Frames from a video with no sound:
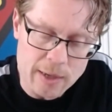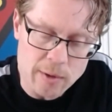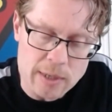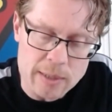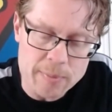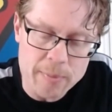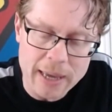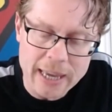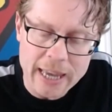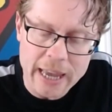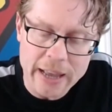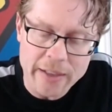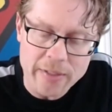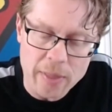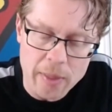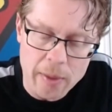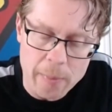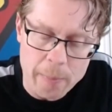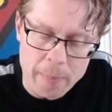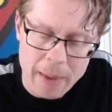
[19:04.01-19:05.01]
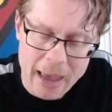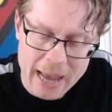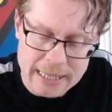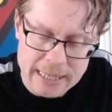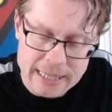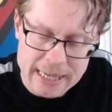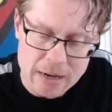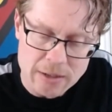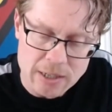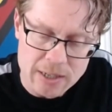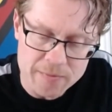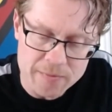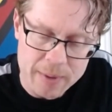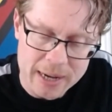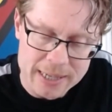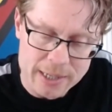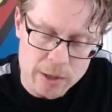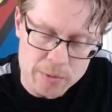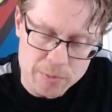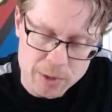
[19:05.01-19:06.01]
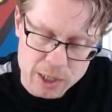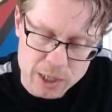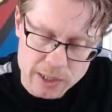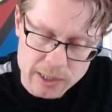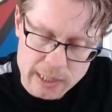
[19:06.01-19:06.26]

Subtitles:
making the best out of bad options.